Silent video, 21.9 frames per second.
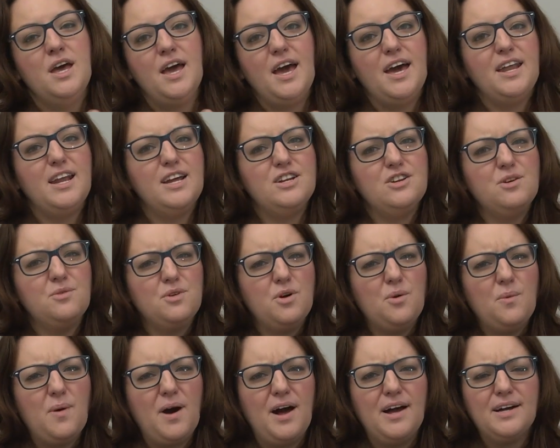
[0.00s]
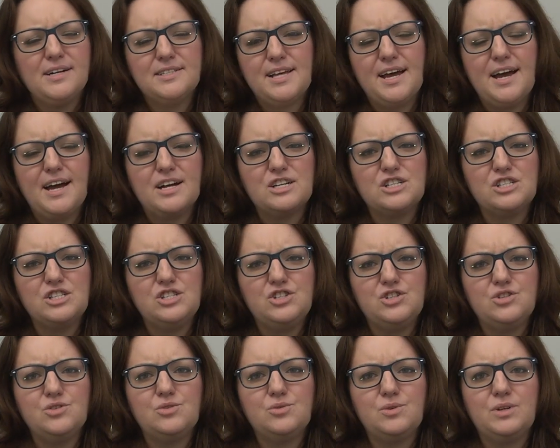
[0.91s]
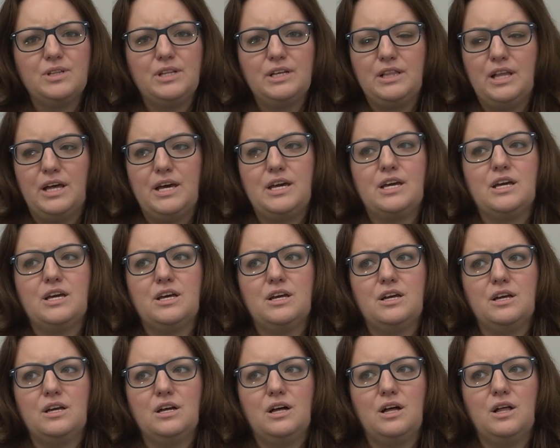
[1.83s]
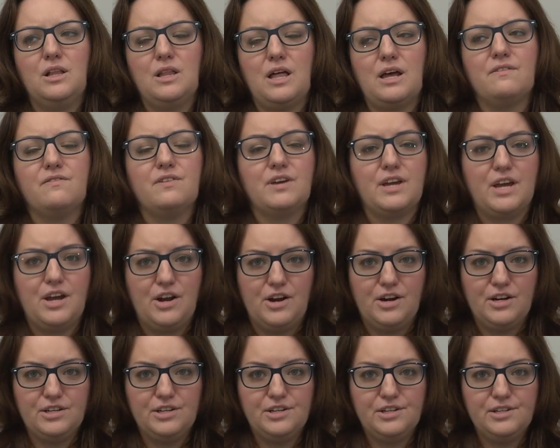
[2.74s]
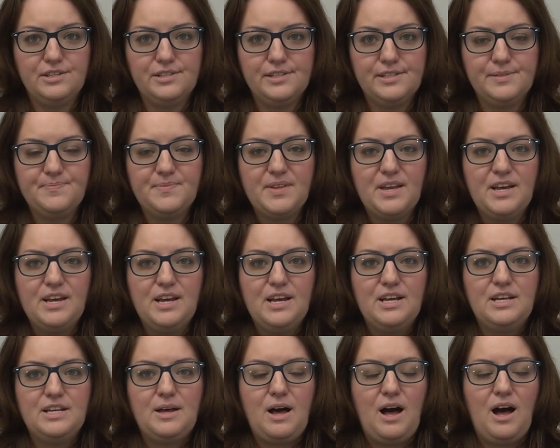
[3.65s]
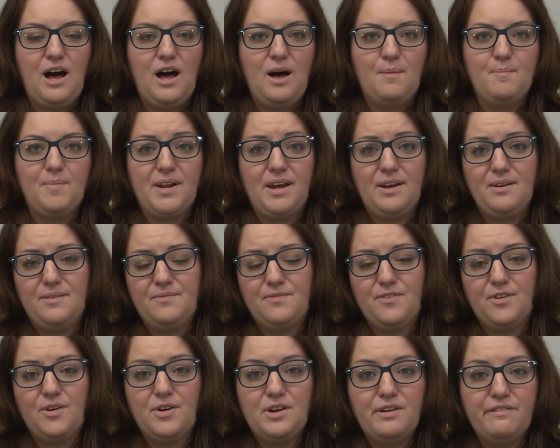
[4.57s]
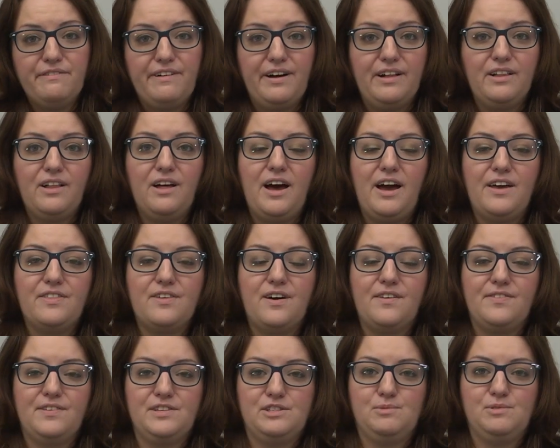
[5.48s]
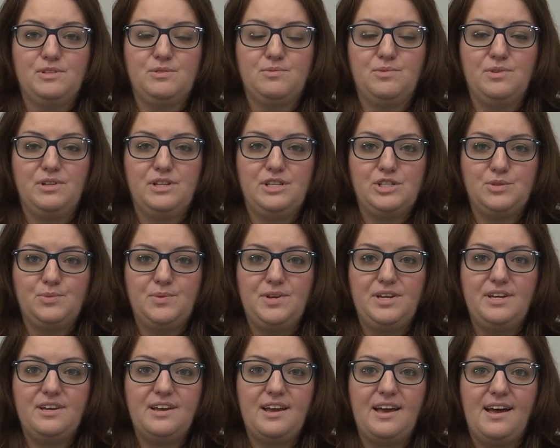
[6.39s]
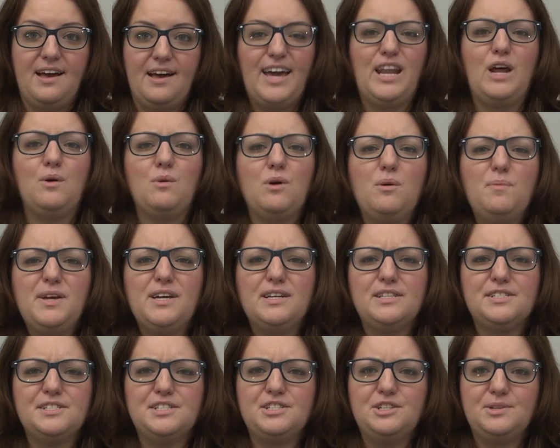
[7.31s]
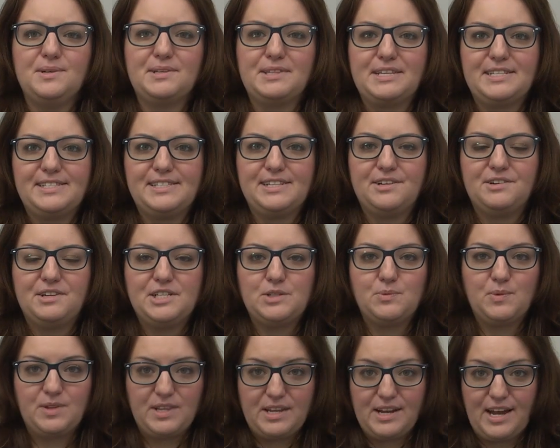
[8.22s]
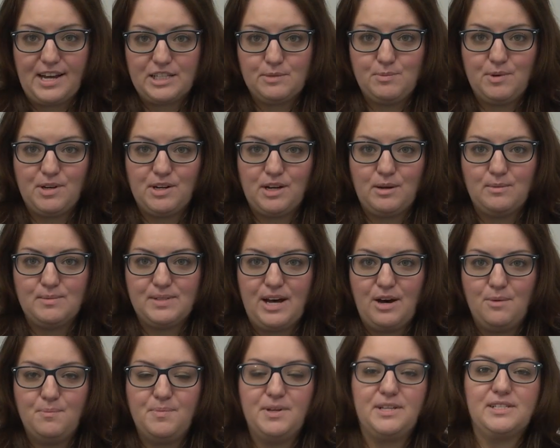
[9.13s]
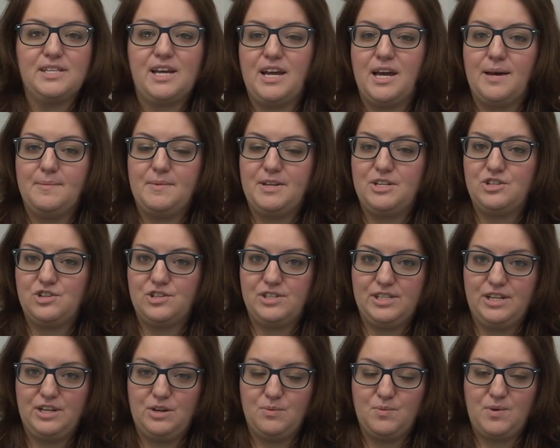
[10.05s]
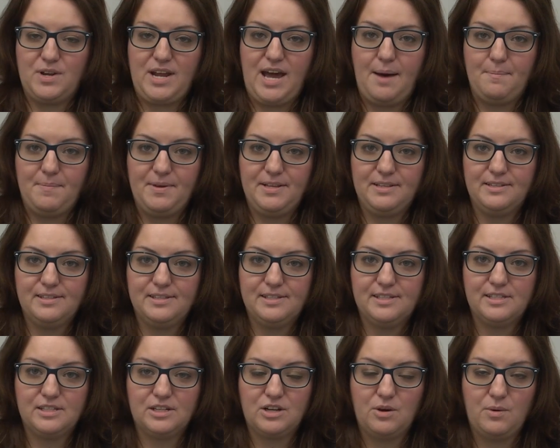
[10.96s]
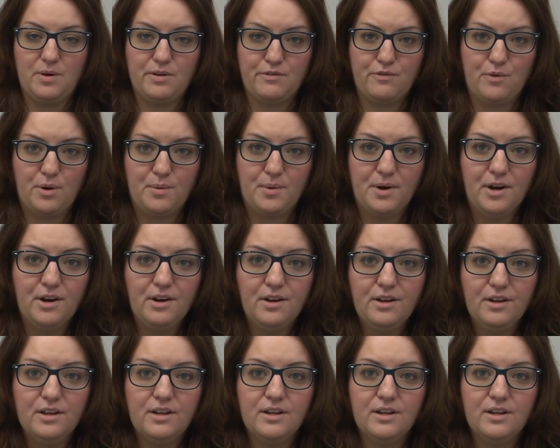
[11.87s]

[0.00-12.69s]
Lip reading: And I don't know why, because I actually do really like a lot of the characters. But for a novella, I thought this was really sweet. And I will be continuing this series when the next book comes out because I am interested in what happens going forward.